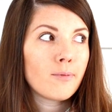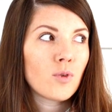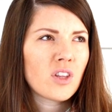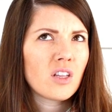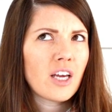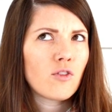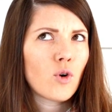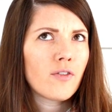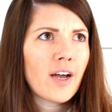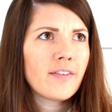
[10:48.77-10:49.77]
within like
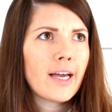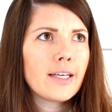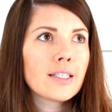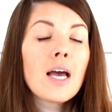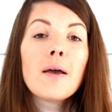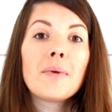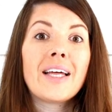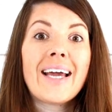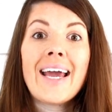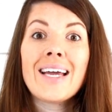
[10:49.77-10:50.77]
4 or 5 days, be
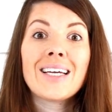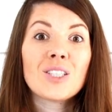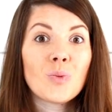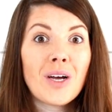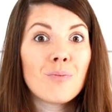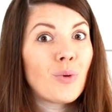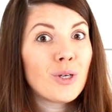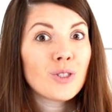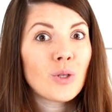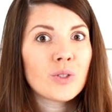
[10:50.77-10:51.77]
like, hey, guess what?
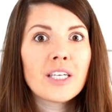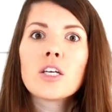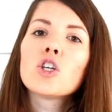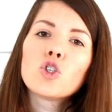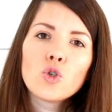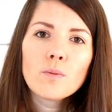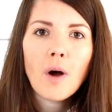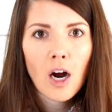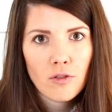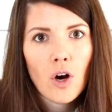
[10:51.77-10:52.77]
Borders closing
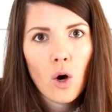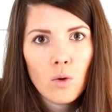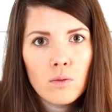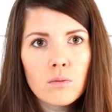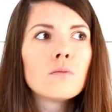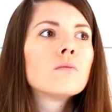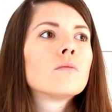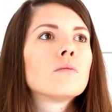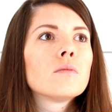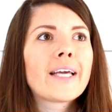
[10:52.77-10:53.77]
tomorrow.
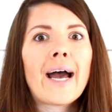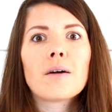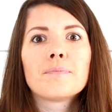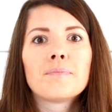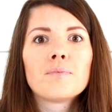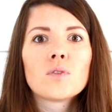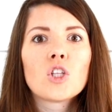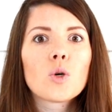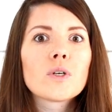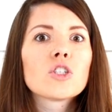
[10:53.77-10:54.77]
Yeah,
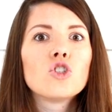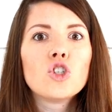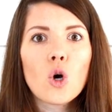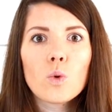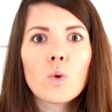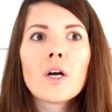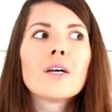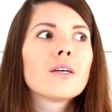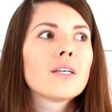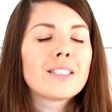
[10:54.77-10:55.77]
there was no
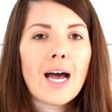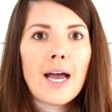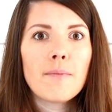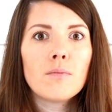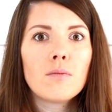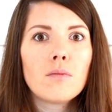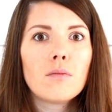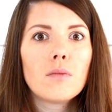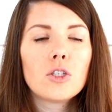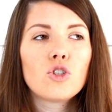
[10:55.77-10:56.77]
time
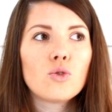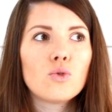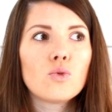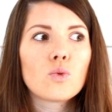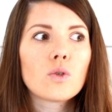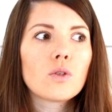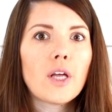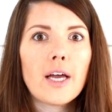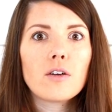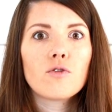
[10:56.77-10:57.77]
to
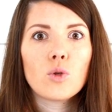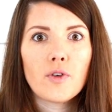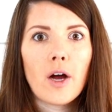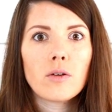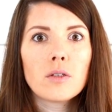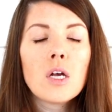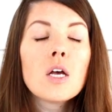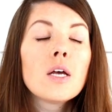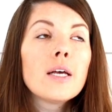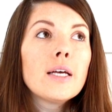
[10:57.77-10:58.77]
like fool around.
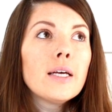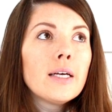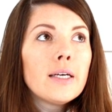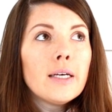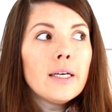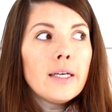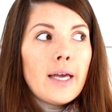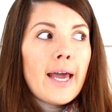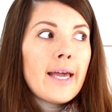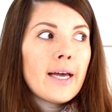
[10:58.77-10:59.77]

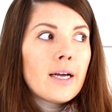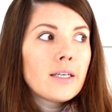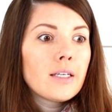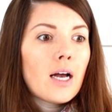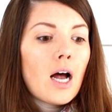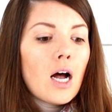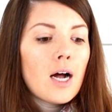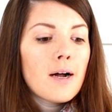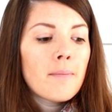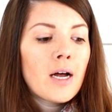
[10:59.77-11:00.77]
And
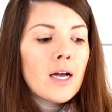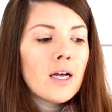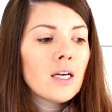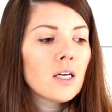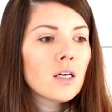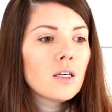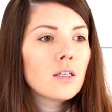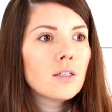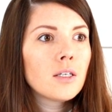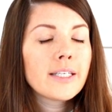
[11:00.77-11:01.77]
yeah,
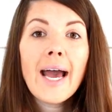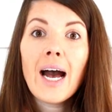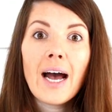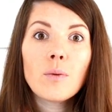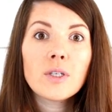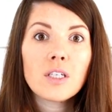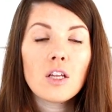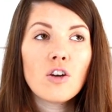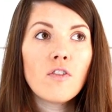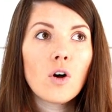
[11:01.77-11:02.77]
I was
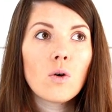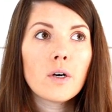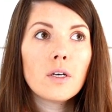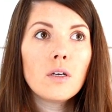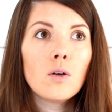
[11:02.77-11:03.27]
on the phone,